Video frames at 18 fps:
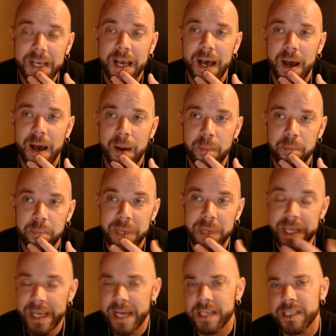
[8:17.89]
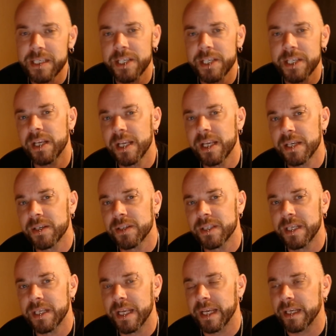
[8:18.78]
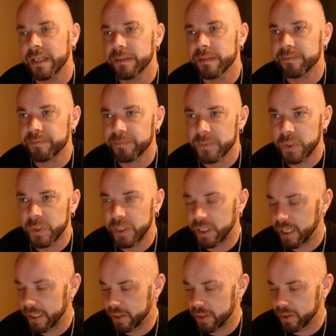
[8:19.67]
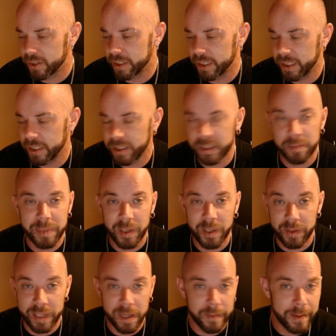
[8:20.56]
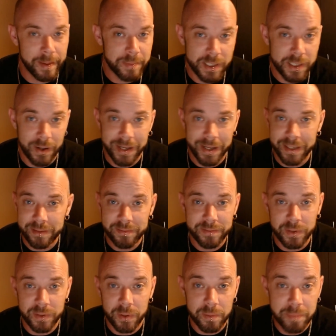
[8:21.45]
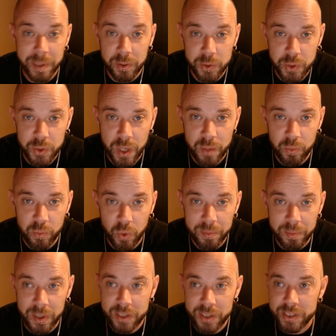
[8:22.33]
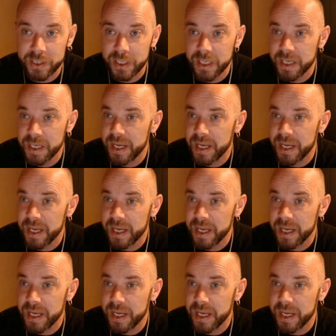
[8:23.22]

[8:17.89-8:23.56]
But yeah, so you click on the link, or you click on the bit on their website for Build Your Own Warboss,